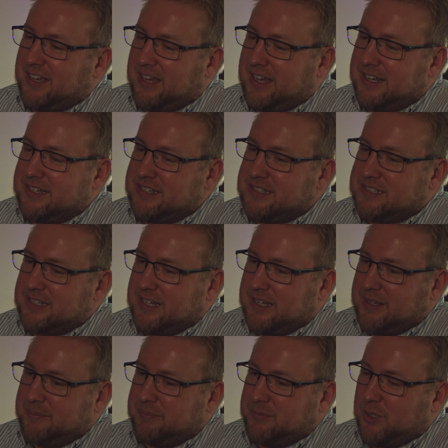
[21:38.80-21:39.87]
and
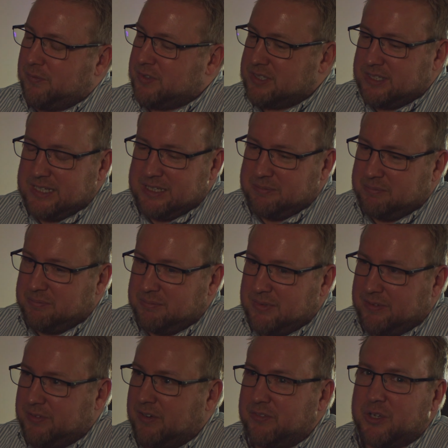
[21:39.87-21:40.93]
obviously,
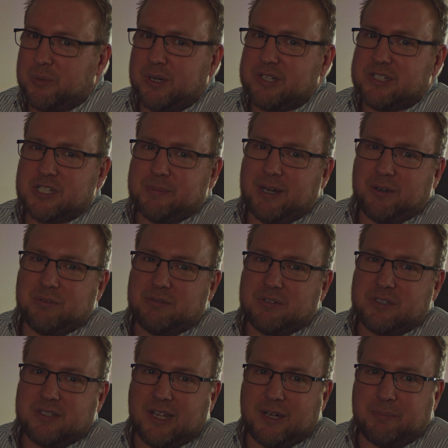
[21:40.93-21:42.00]
if you have any questions about
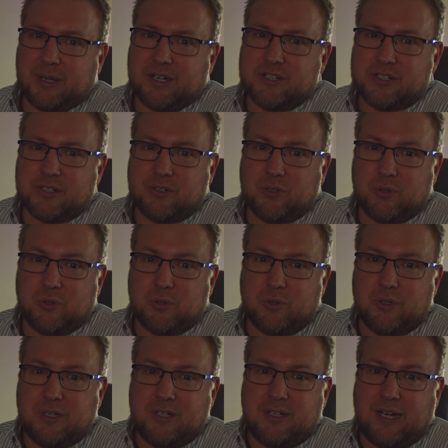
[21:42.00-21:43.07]
Tenant Manager or
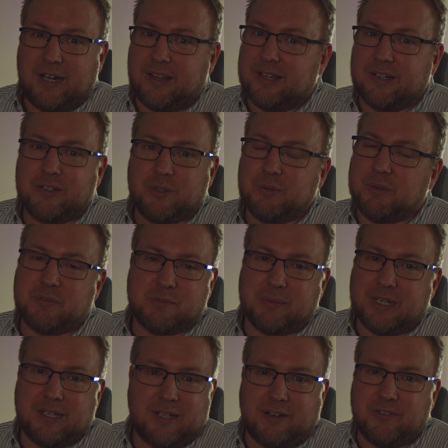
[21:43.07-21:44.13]
anything, don't come to
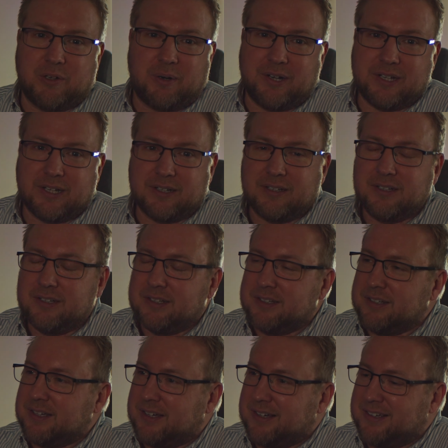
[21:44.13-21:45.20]
me. I have no
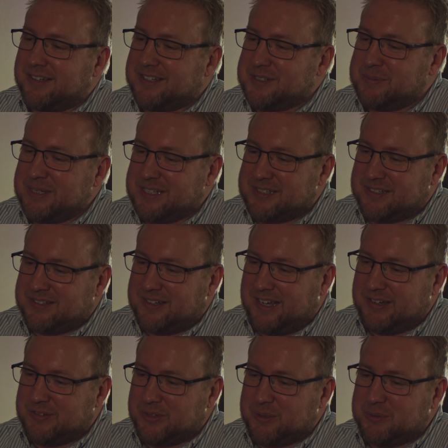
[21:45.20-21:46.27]
idea. Speak to
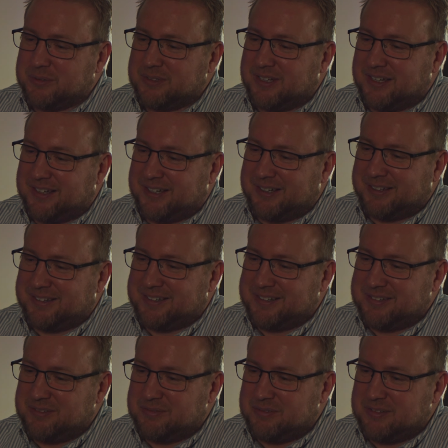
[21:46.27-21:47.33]
Andrew.
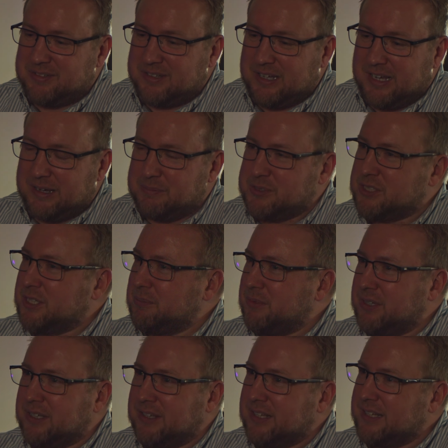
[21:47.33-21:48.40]
I'm
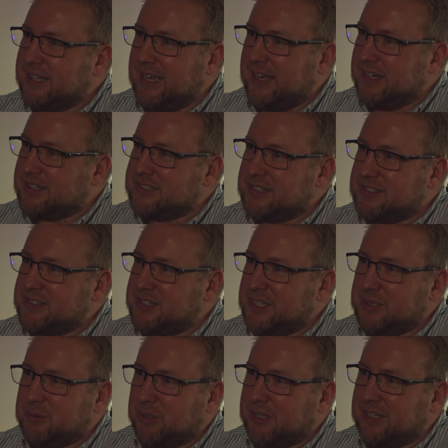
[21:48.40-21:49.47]
assuming they can get access to
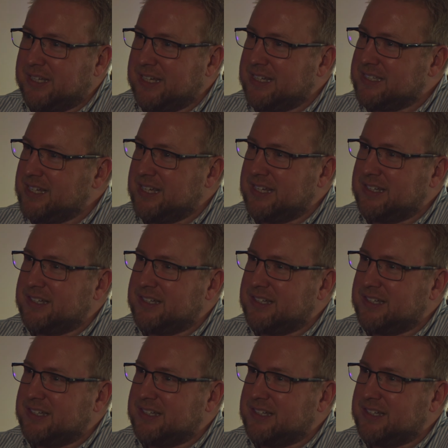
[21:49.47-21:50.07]
you on LinkedIn